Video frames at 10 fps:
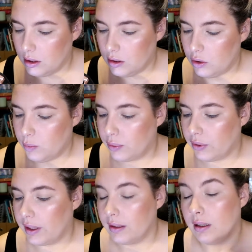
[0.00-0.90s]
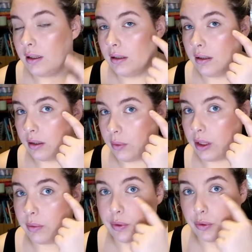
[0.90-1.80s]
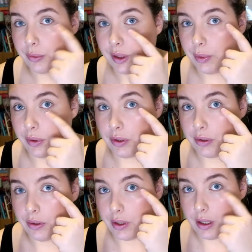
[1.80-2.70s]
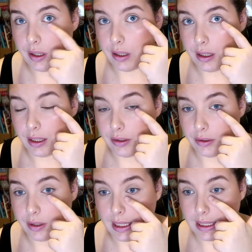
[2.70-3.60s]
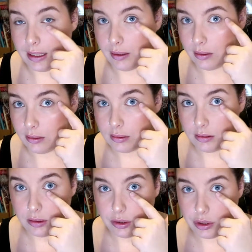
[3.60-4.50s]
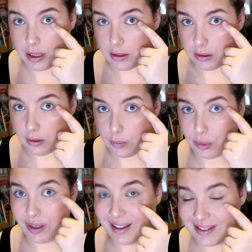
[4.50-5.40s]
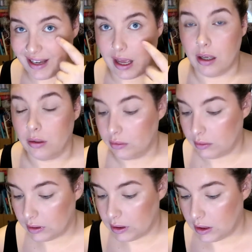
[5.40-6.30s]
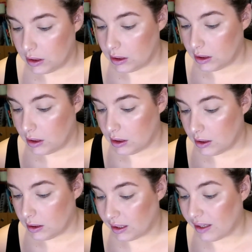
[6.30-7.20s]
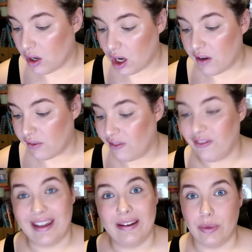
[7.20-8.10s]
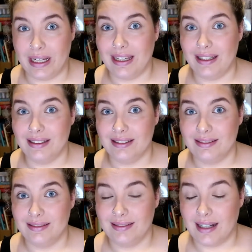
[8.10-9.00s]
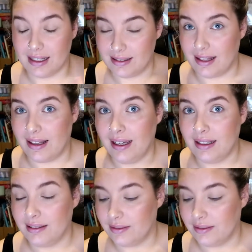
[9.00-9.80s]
you bring that, like where you would normally put your under eye shadow, bring it down like a fair way under that.